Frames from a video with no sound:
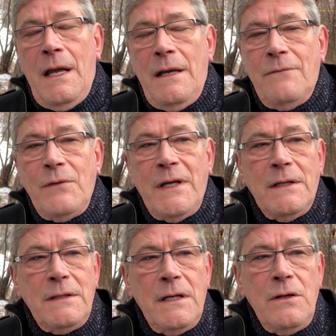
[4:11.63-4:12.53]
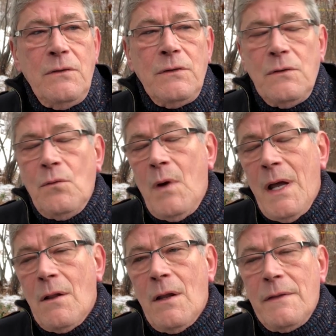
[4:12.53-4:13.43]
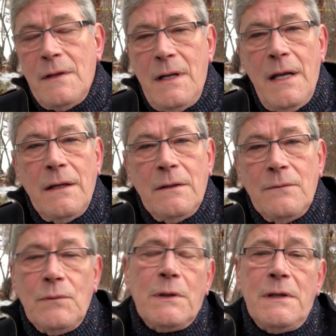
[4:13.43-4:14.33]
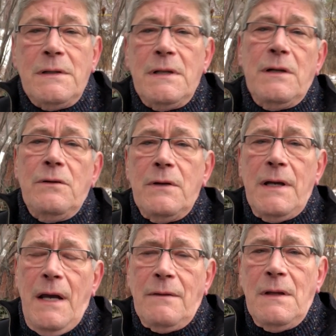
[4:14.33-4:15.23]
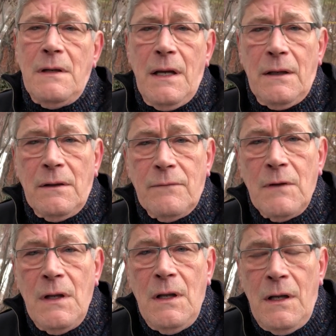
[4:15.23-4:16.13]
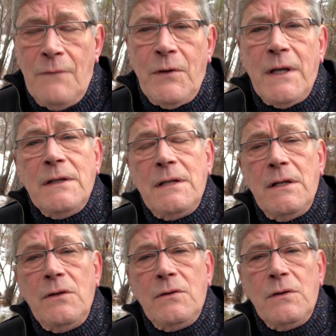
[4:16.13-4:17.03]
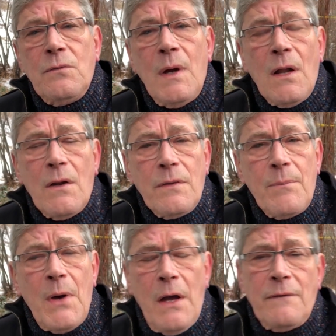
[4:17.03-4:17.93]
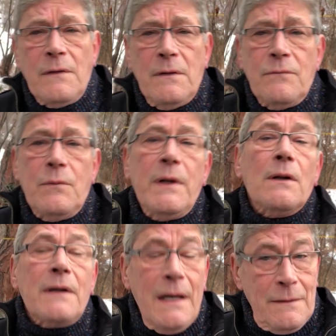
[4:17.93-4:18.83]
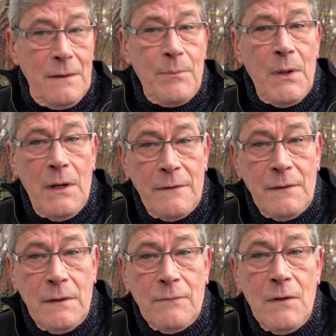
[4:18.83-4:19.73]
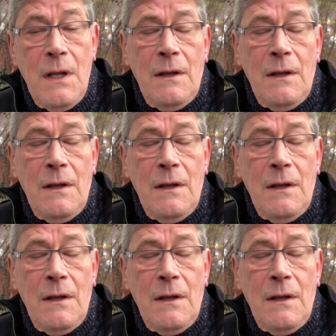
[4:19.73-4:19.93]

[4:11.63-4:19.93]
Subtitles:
And if we continue to dwell on the negative, we'll continue to get the negative. If we continue to dwell on the positive, we'll get the positive.